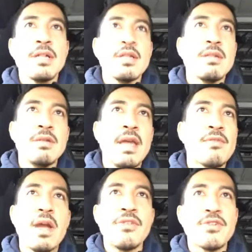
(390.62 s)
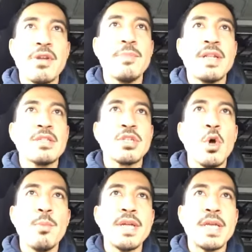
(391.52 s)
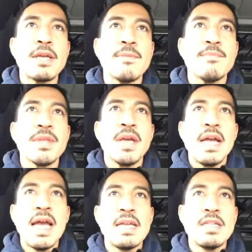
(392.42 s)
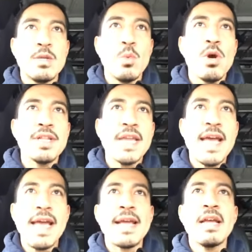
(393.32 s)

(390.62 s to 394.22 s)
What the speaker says: Never has there any been so many in one day,